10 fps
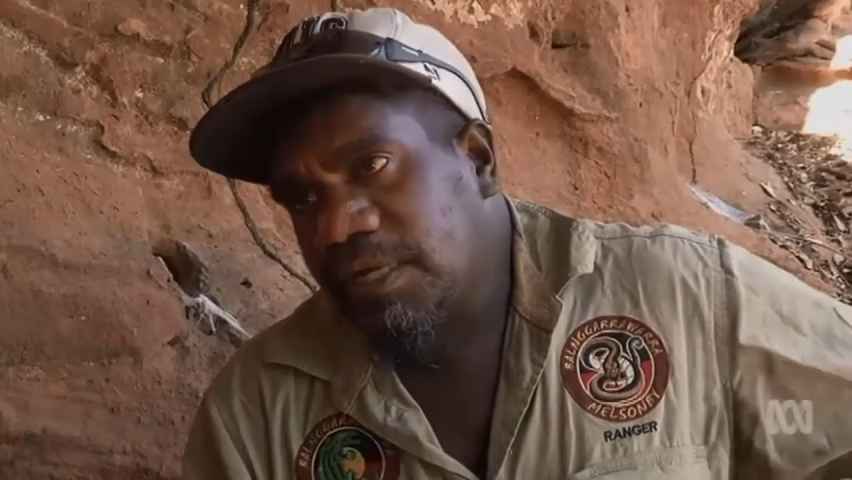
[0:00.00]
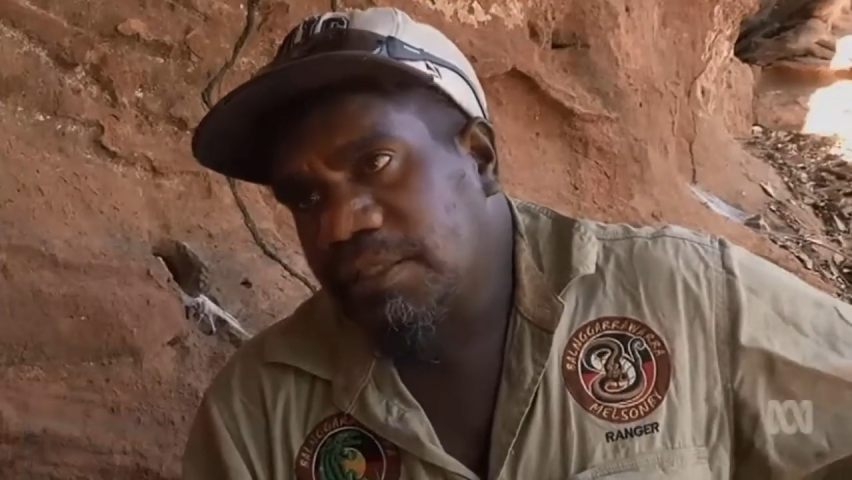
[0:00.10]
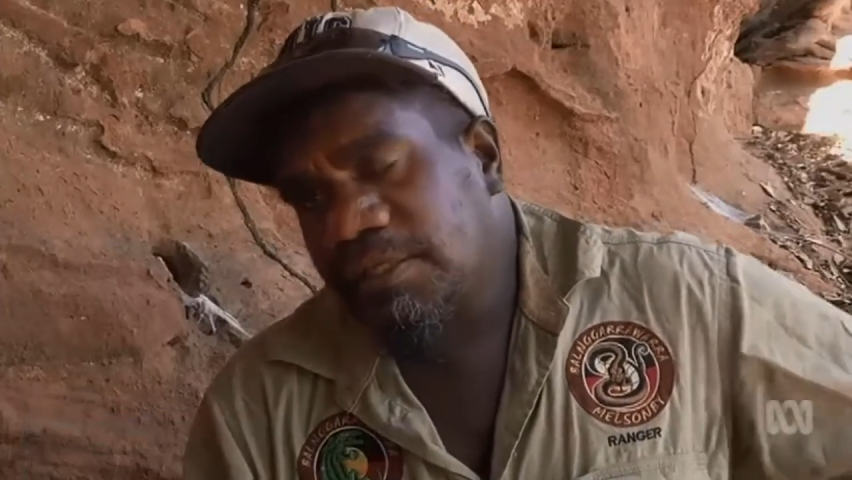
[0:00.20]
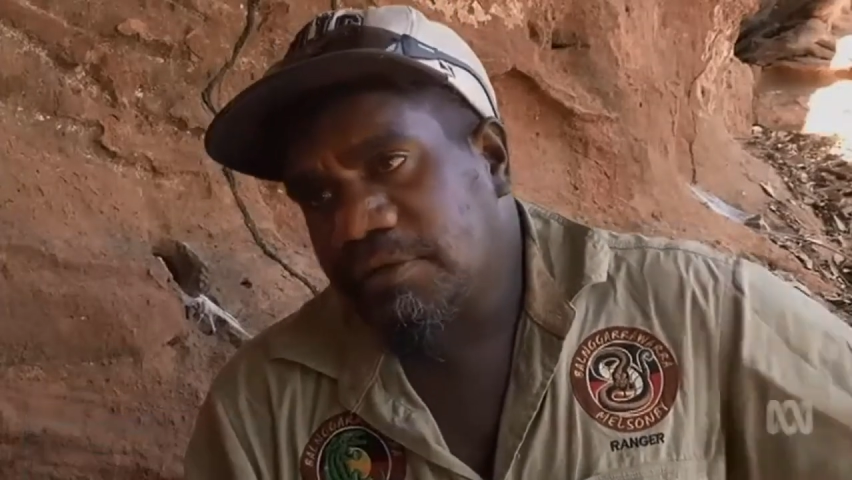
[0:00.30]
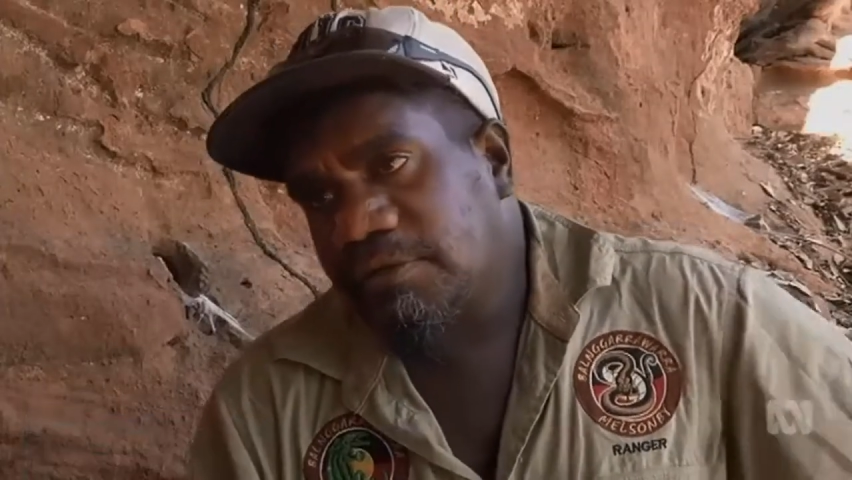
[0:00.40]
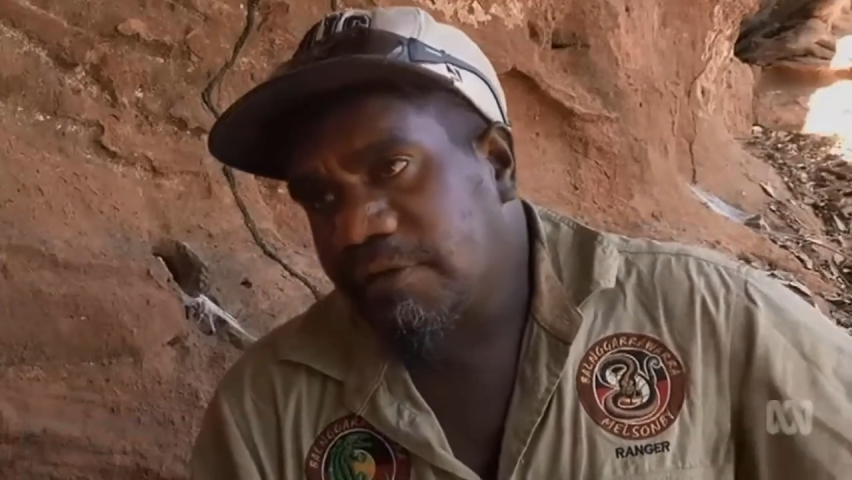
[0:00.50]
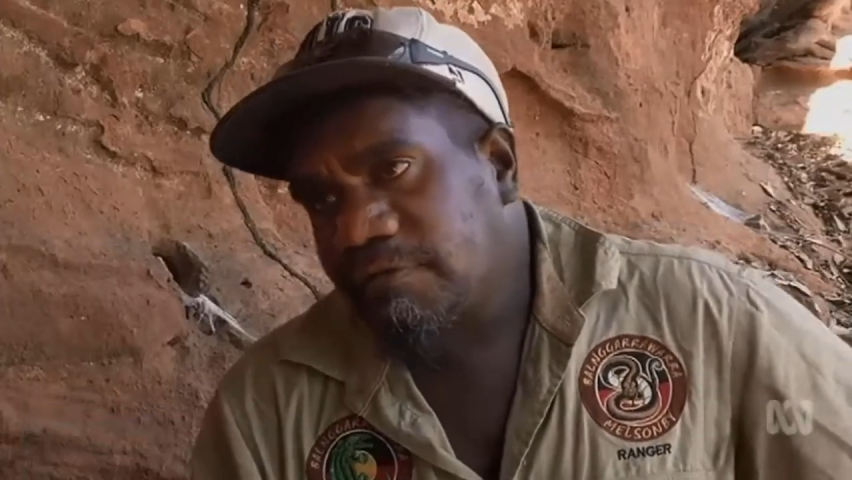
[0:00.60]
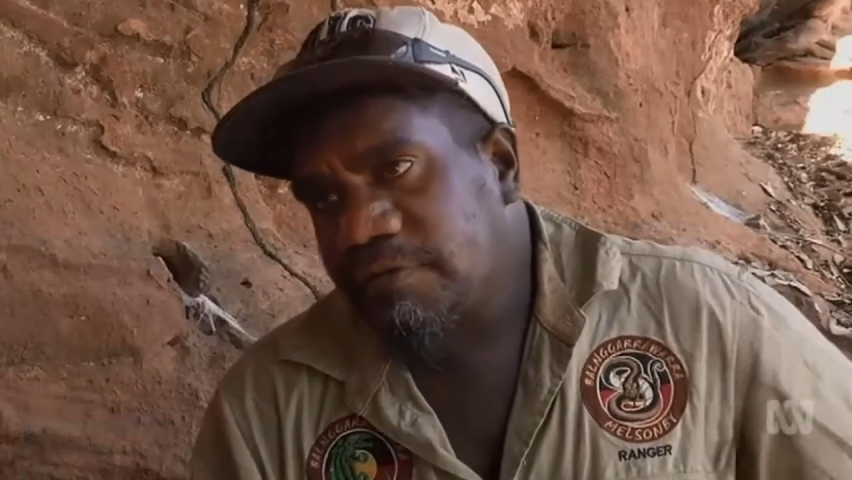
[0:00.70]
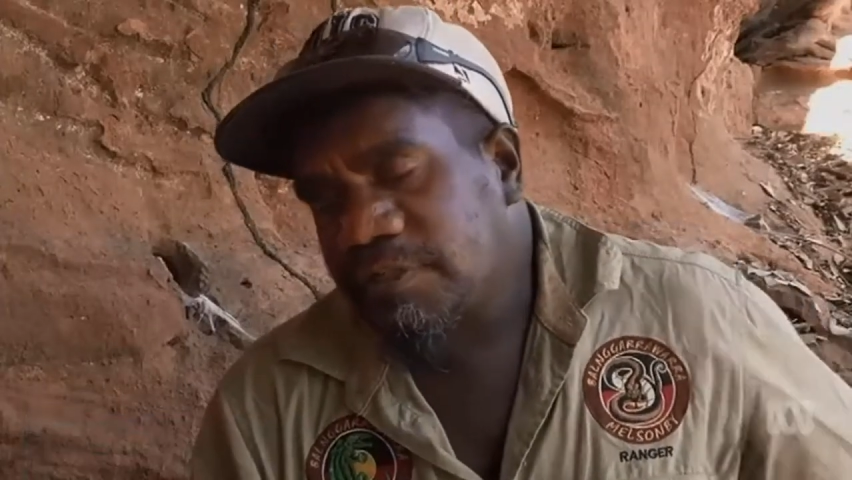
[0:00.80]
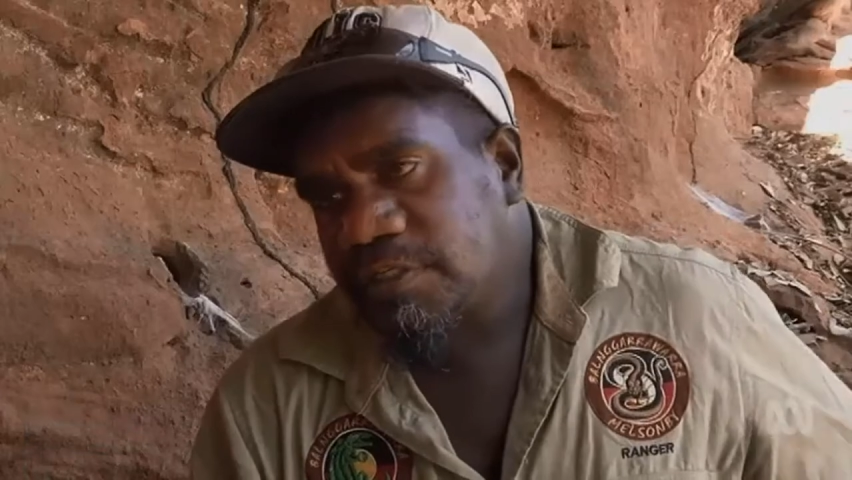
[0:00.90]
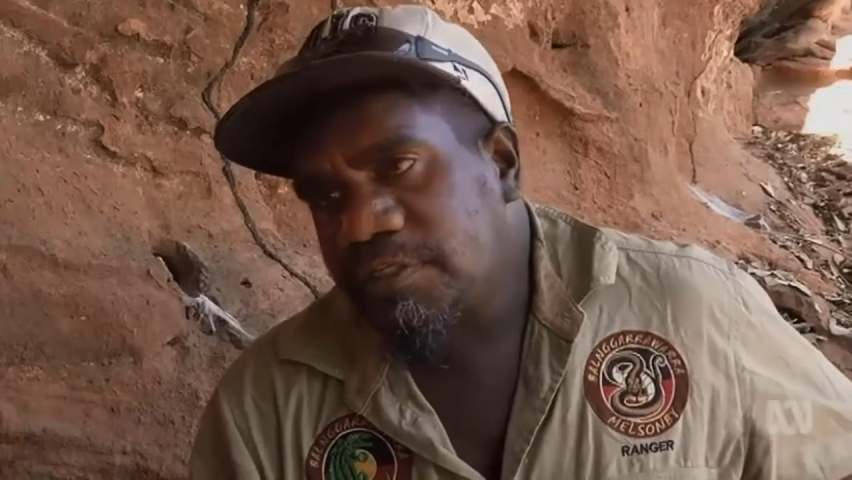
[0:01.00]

other engravings I've